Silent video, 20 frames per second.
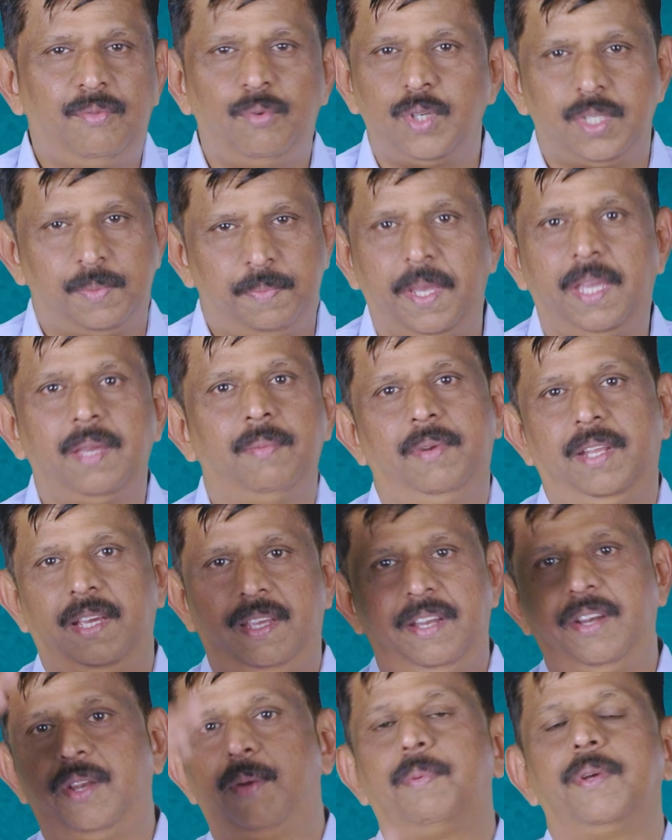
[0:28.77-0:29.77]
who has become like
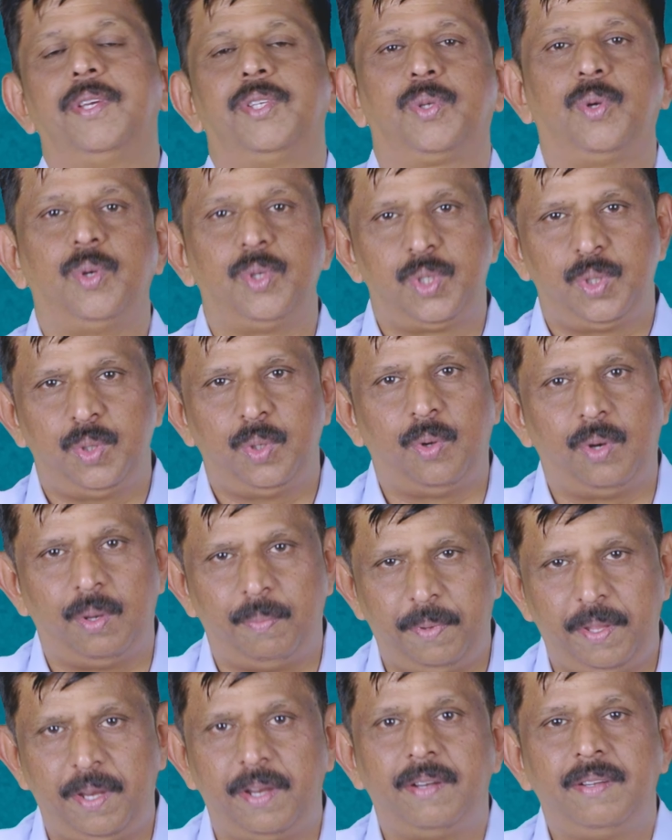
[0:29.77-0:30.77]
an enterprise coach over a
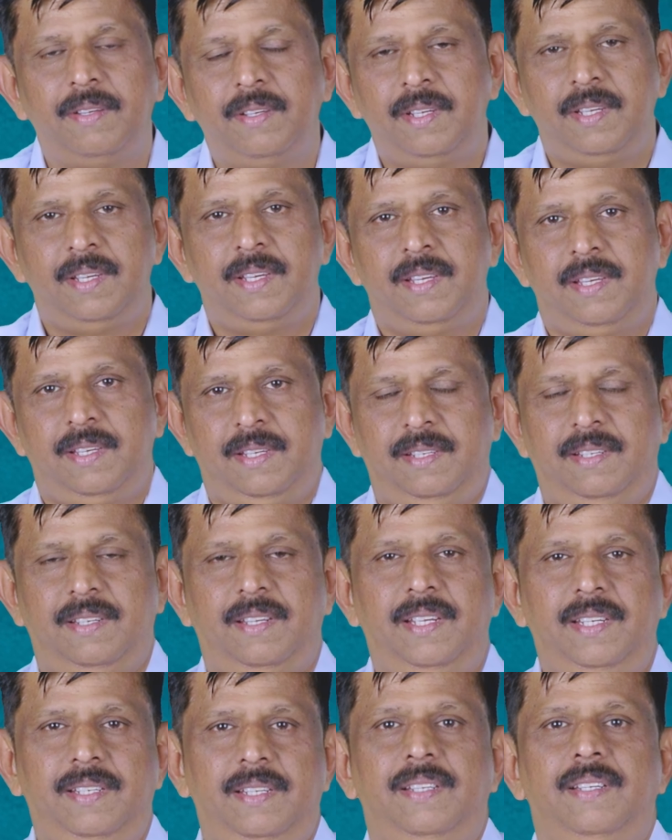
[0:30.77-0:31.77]
period,
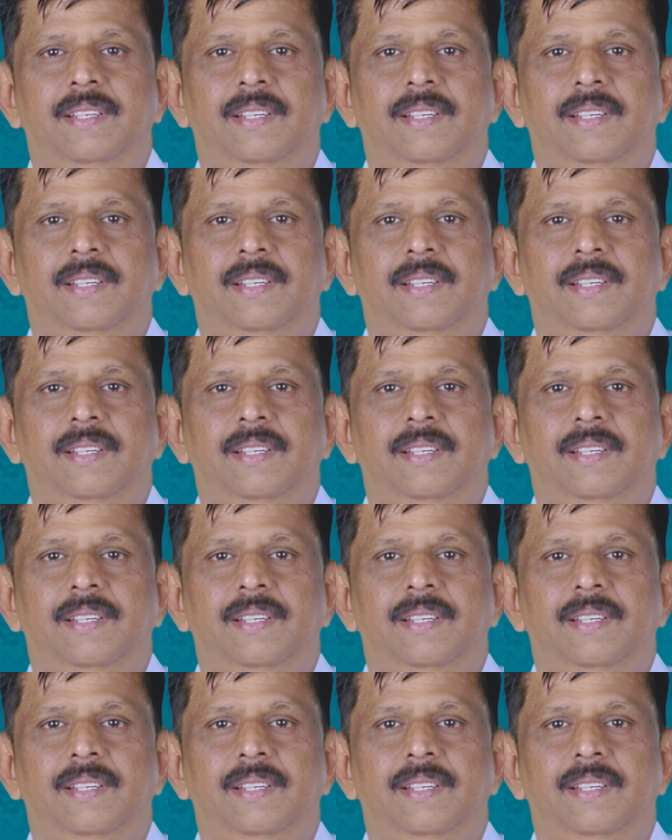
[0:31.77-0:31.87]
right?